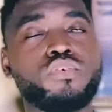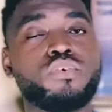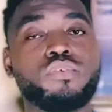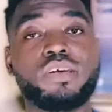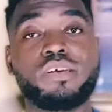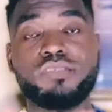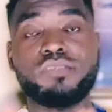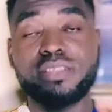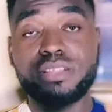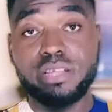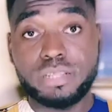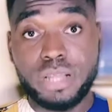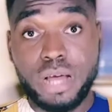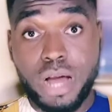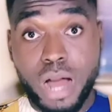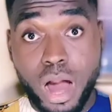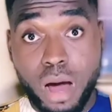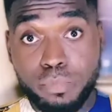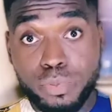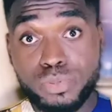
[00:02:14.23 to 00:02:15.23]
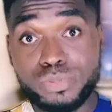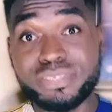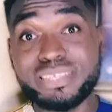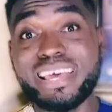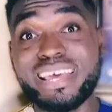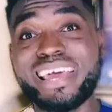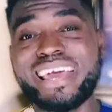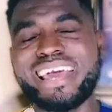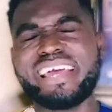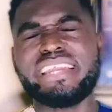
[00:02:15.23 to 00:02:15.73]
everything that happens.
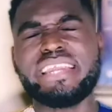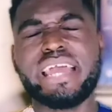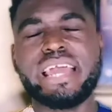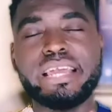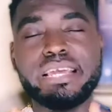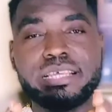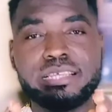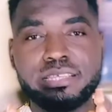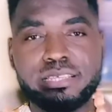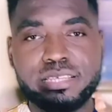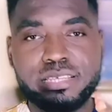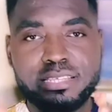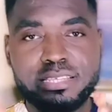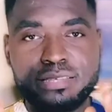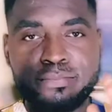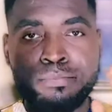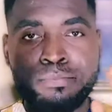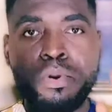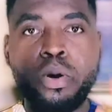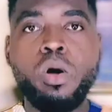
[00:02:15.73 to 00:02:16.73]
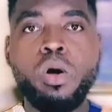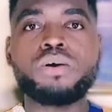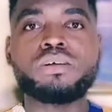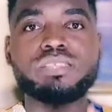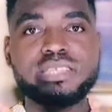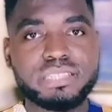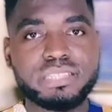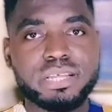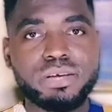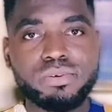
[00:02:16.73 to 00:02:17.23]
There is more
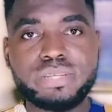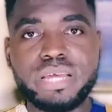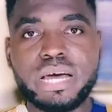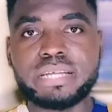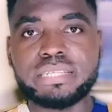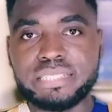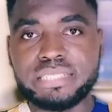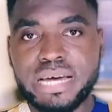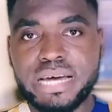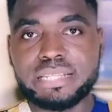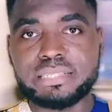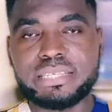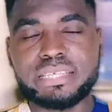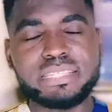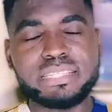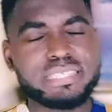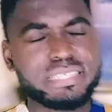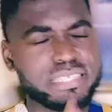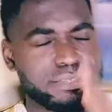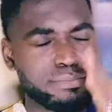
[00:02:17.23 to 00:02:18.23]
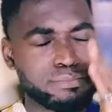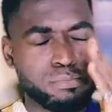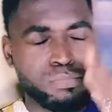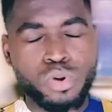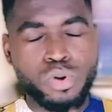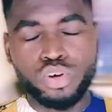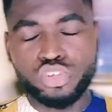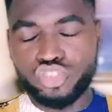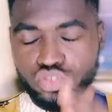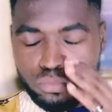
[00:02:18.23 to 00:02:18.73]
detail than that. It is
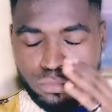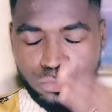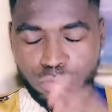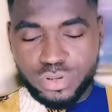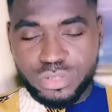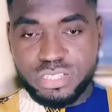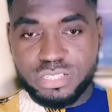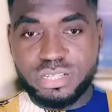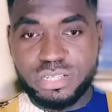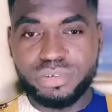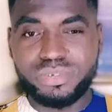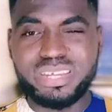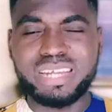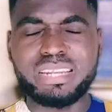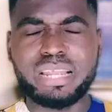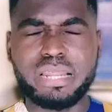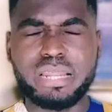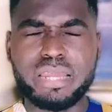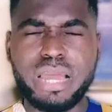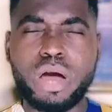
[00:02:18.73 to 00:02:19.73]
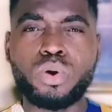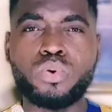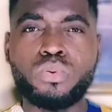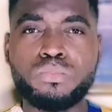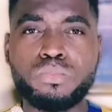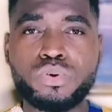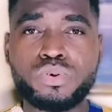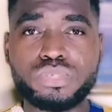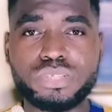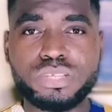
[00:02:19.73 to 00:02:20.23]
much more detailed than that. There are
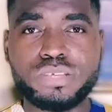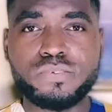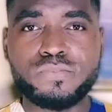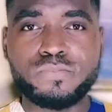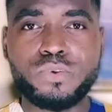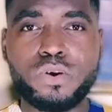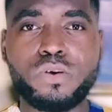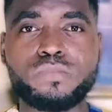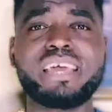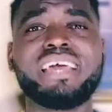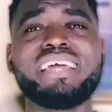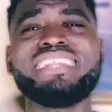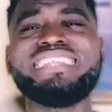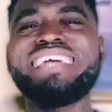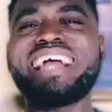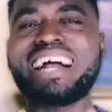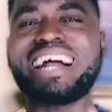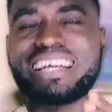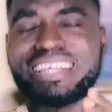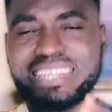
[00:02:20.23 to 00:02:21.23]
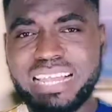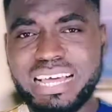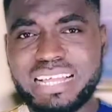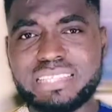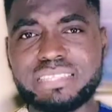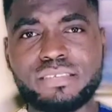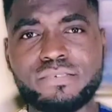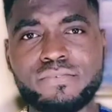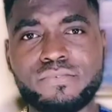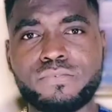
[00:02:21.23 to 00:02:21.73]
hormones involved. There are
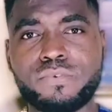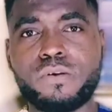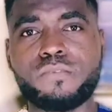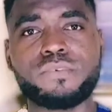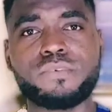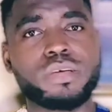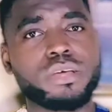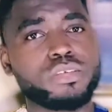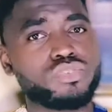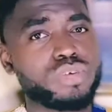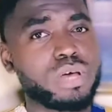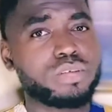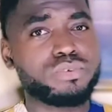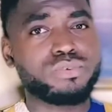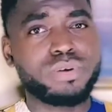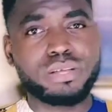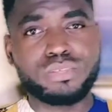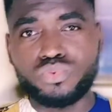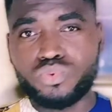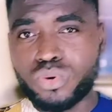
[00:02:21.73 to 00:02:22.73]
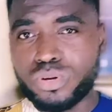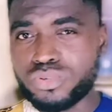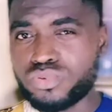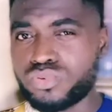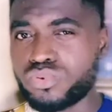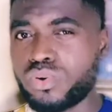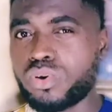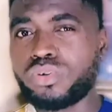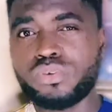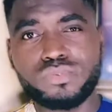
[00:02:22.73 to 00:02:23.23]
glands involved. So I don't want to go into
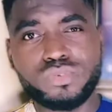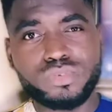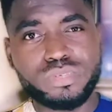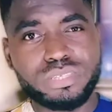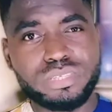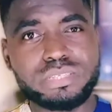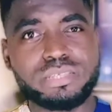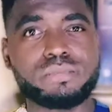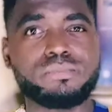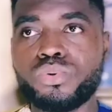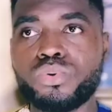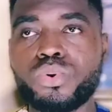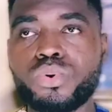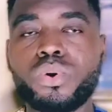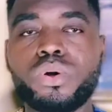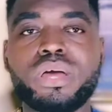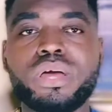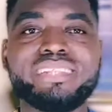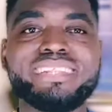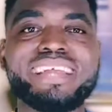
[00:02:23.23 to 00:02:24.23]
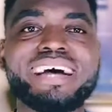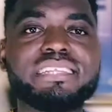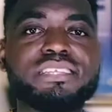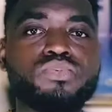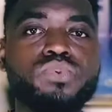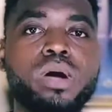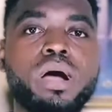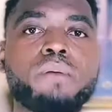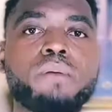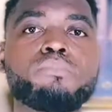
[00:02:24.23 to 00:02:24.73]
all of those details. No, that is
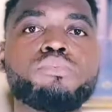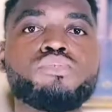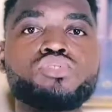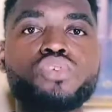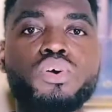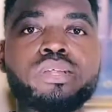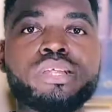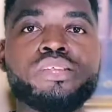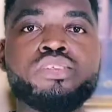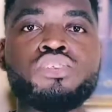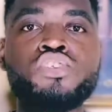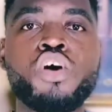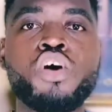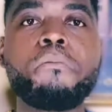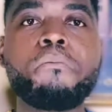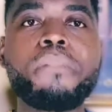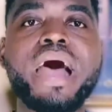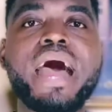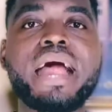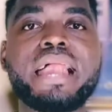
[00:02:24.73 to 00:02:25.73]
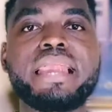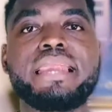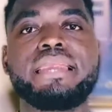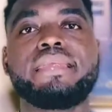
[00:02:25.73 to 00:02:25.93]
what happens on a normal